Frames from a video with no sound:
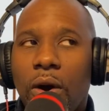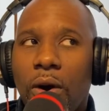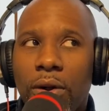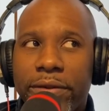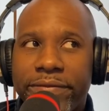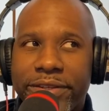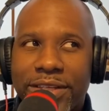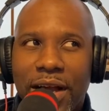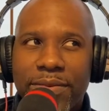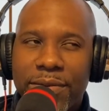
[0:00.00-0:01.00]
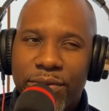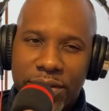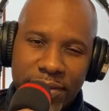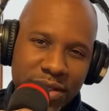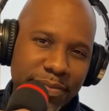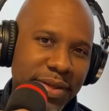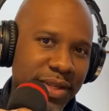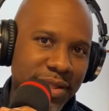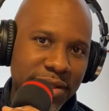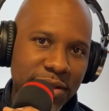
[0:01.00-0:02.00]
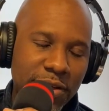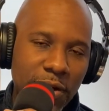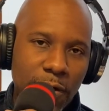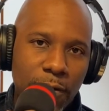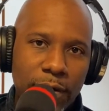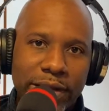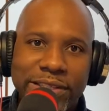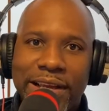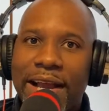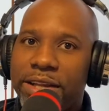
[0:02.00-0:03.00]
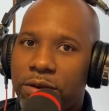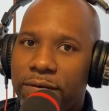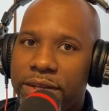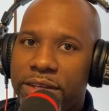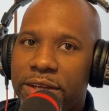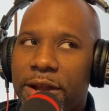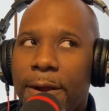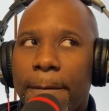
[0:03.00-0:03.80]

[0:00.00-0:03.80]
all of the jobs had pretty much been, assigned already.